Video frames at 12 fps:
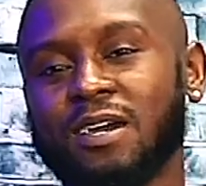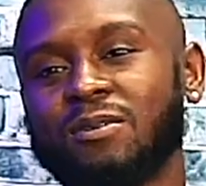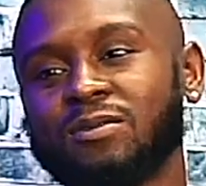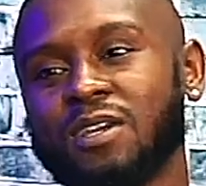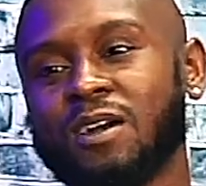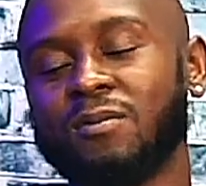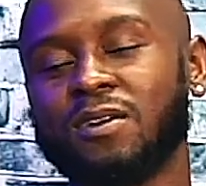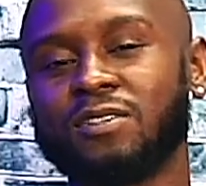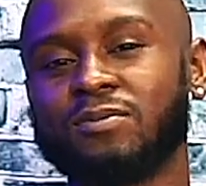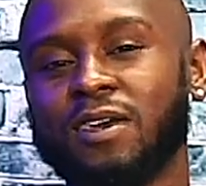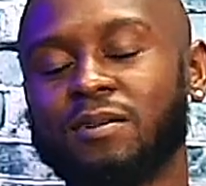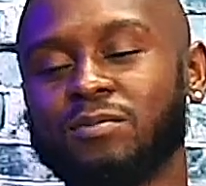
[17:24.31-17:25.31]
I was always
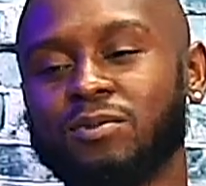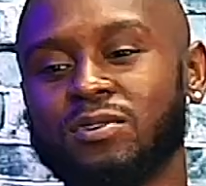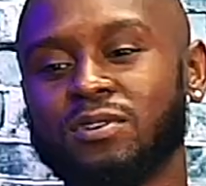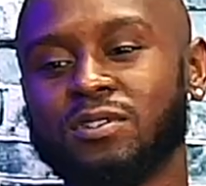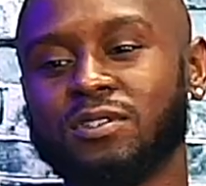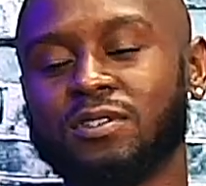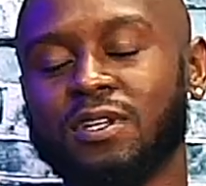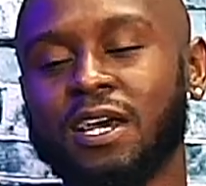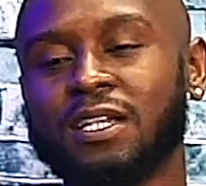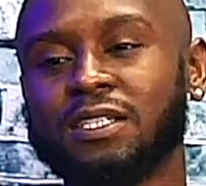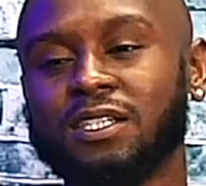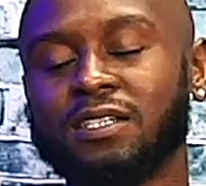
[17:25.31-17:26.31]
writing poetry.
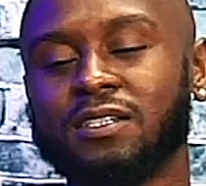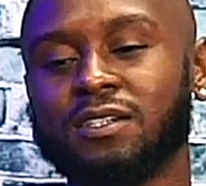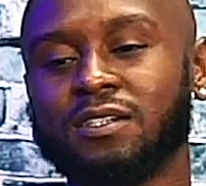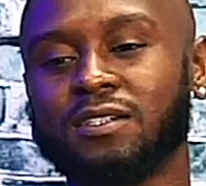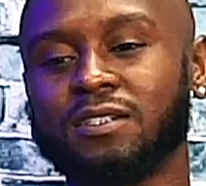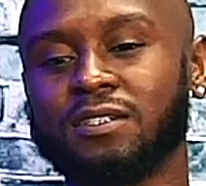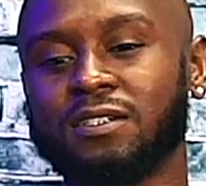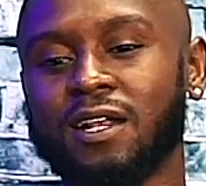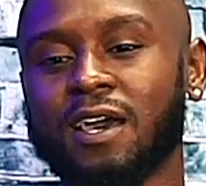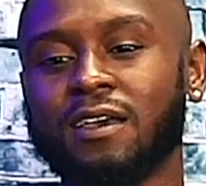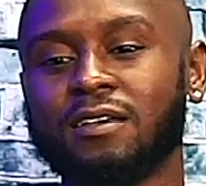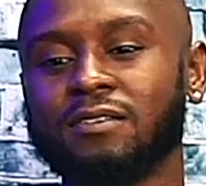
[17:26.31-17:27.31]
I think uh
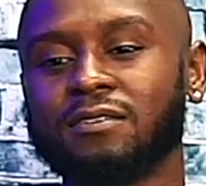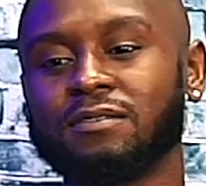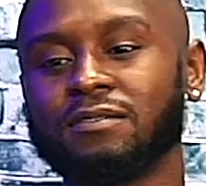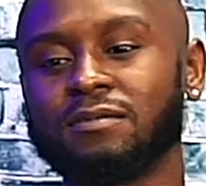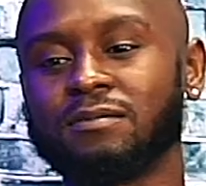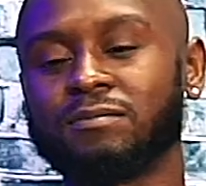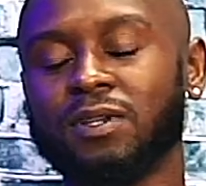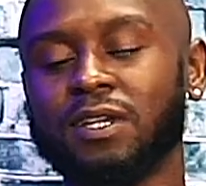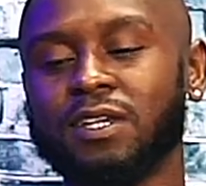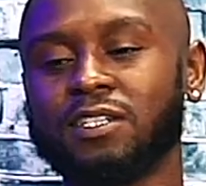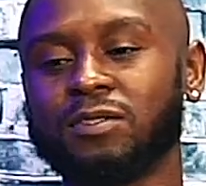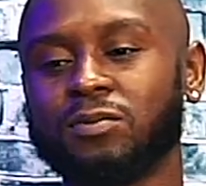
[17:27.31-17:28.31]
not
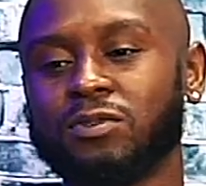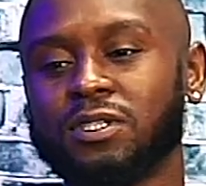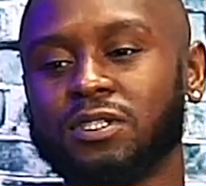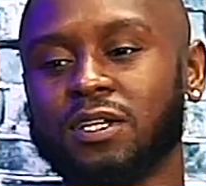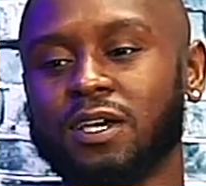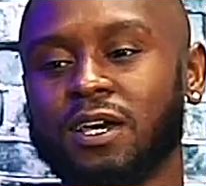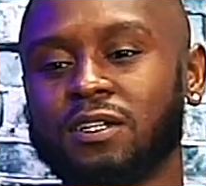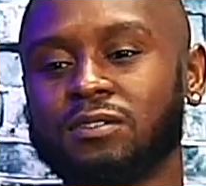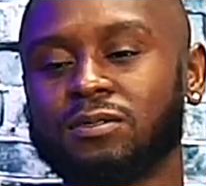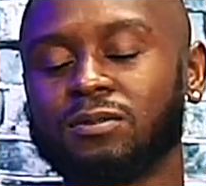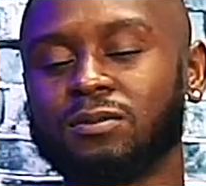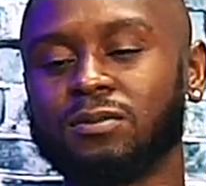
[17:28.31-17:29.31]
playing sports in high
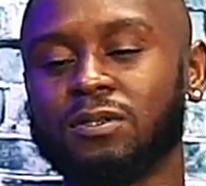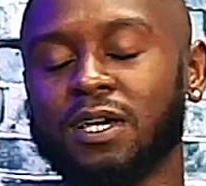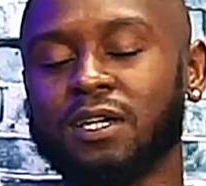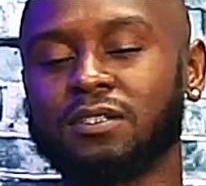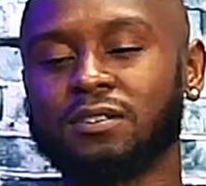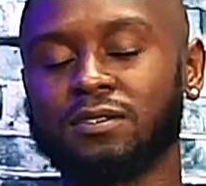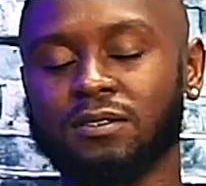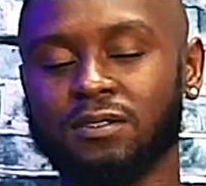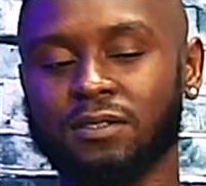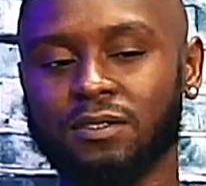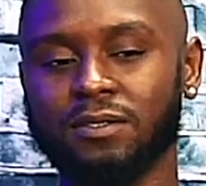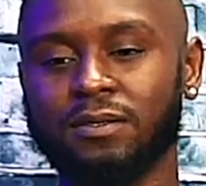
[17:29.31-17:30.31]
school kind of
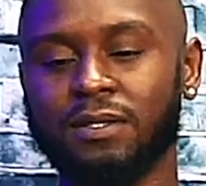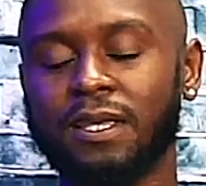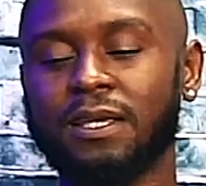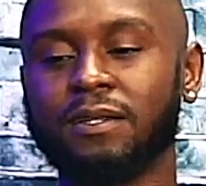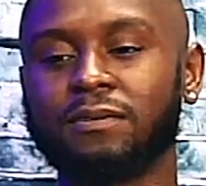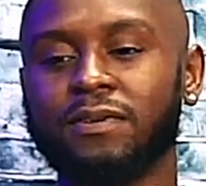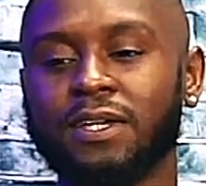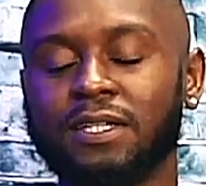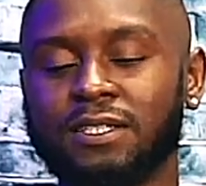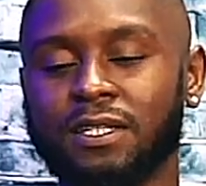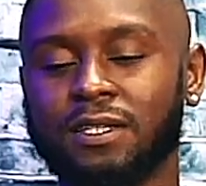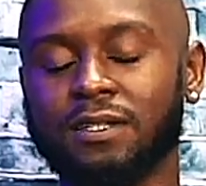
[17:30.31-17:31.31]

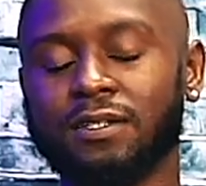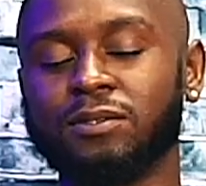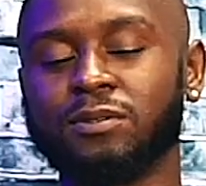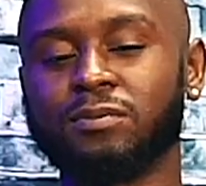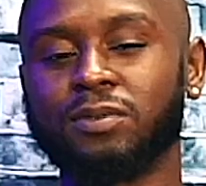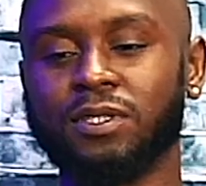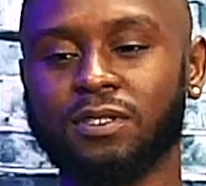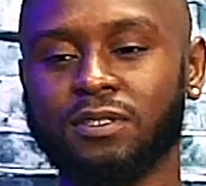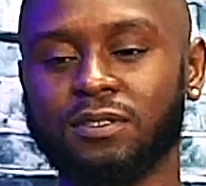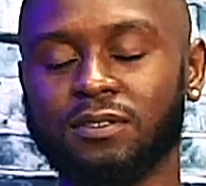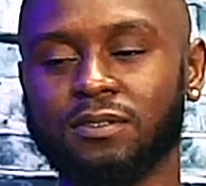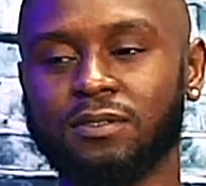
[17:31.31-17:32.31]
elevated that a little bit.
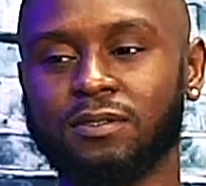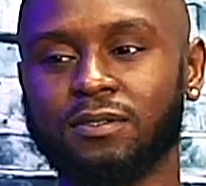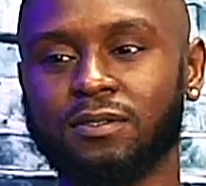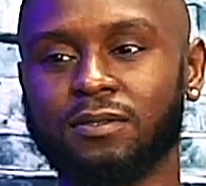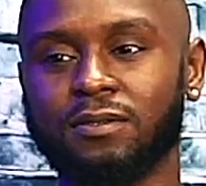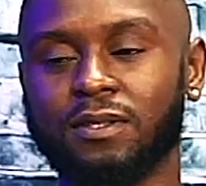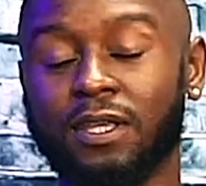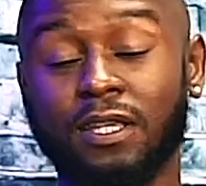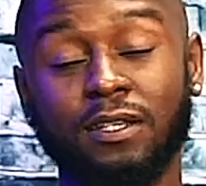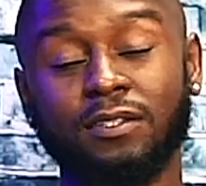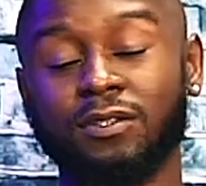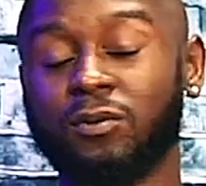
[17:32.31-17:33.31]

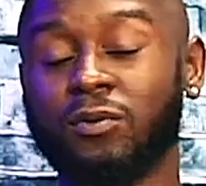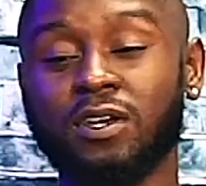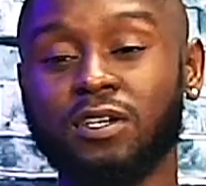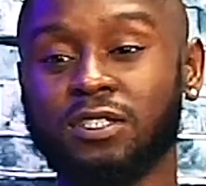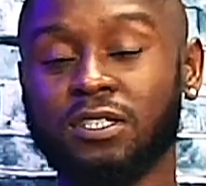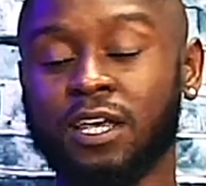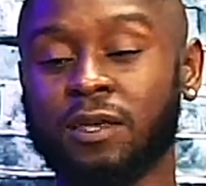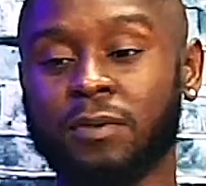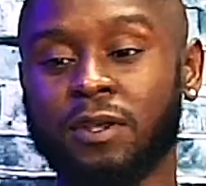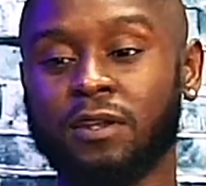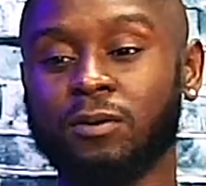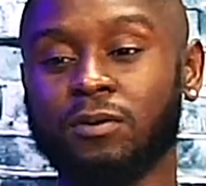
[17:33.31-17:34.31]
And the word just came
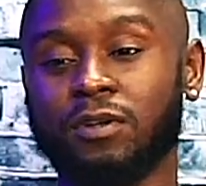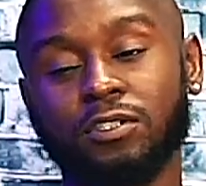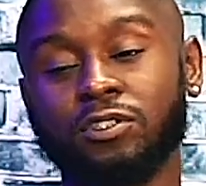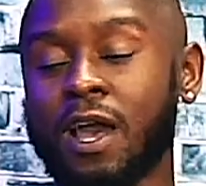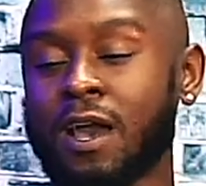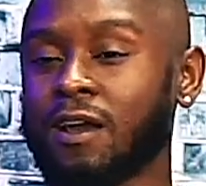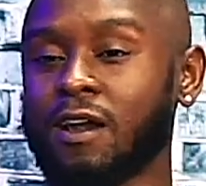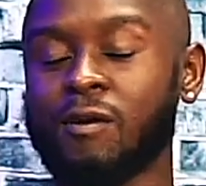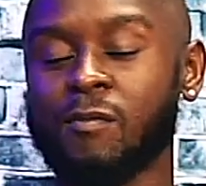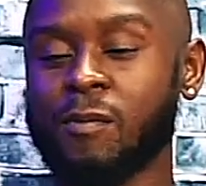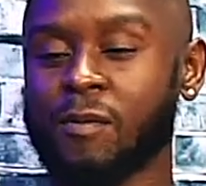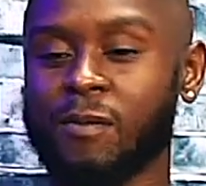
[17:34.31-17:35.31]
out of nowhere because I call
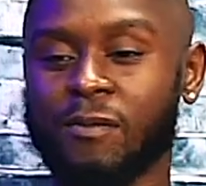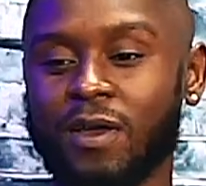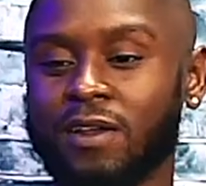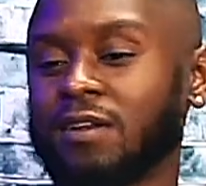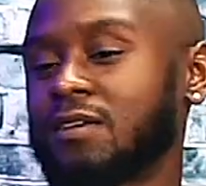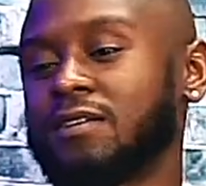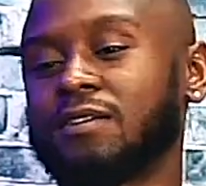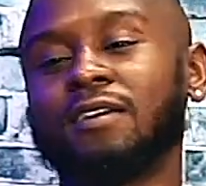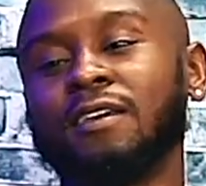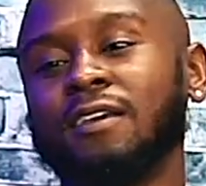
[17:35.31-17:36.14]
my mom right now.